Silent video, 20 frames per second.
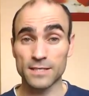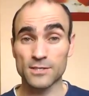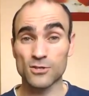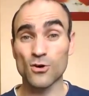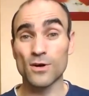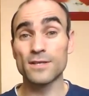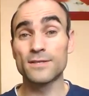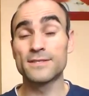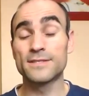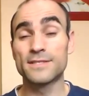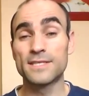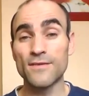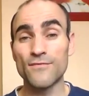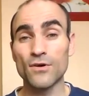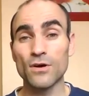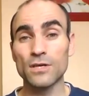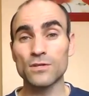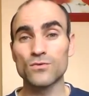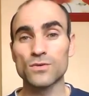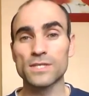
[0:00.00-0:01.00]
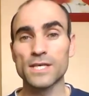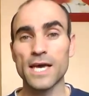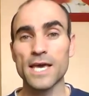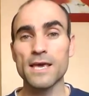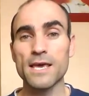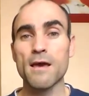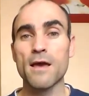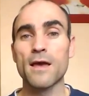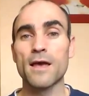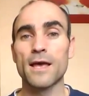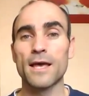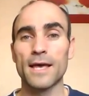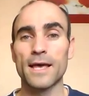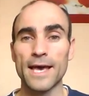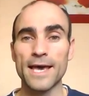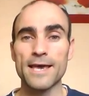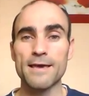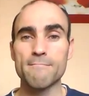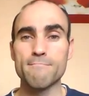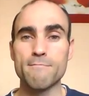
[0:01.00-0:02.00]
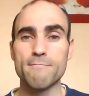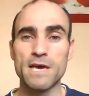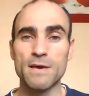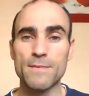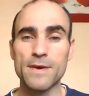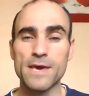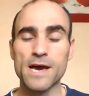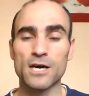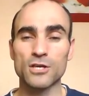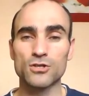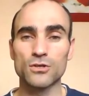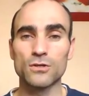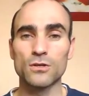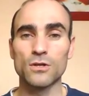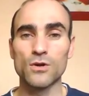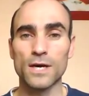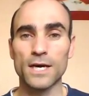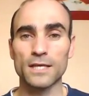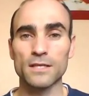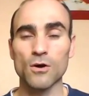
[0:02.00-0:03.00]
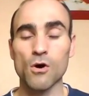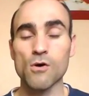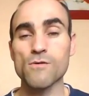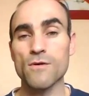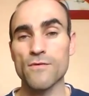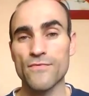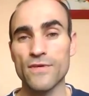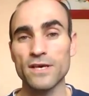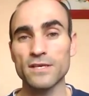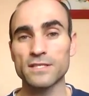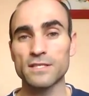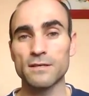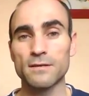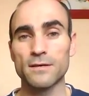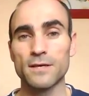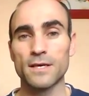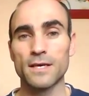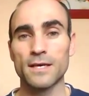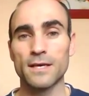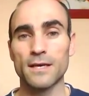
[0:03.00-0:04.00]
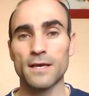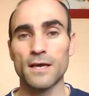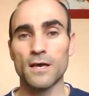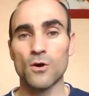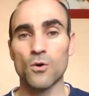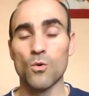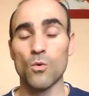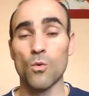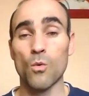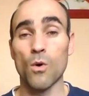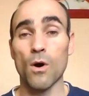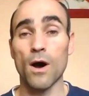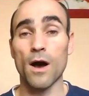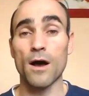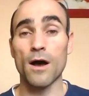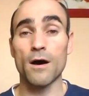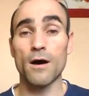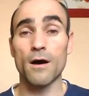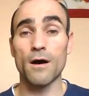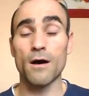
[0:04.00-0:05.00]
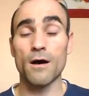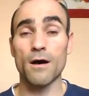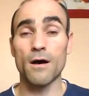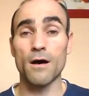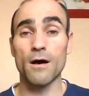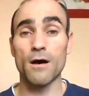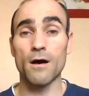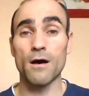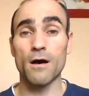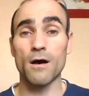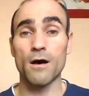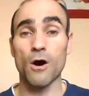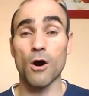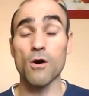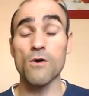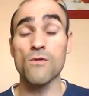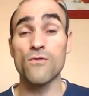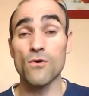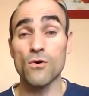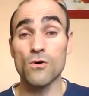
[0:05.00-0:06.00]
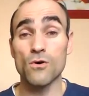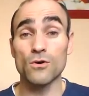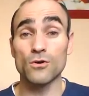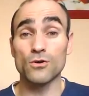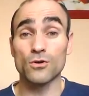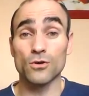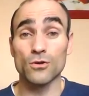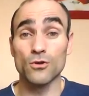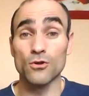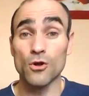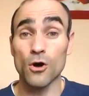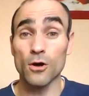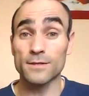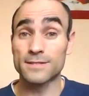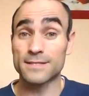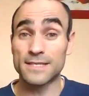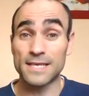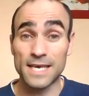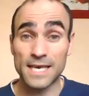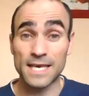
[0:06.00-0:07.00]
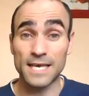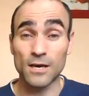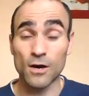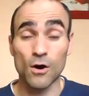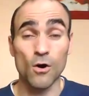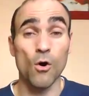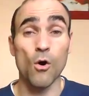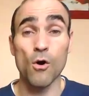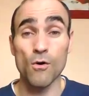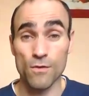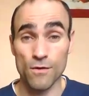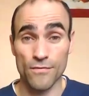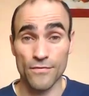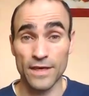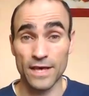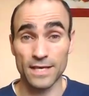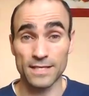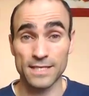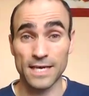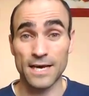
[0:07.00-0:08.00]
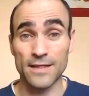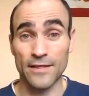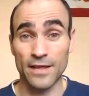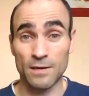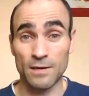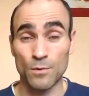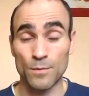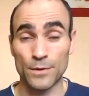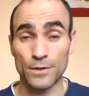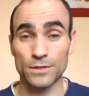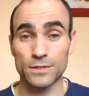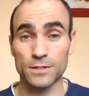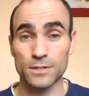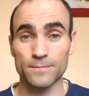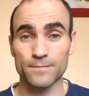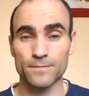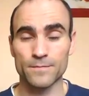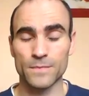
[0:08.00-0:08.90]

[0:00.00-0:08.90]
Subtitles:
So it's difficult to say, hey, maybe I should look at other things, although you're not seeing other things at that moment.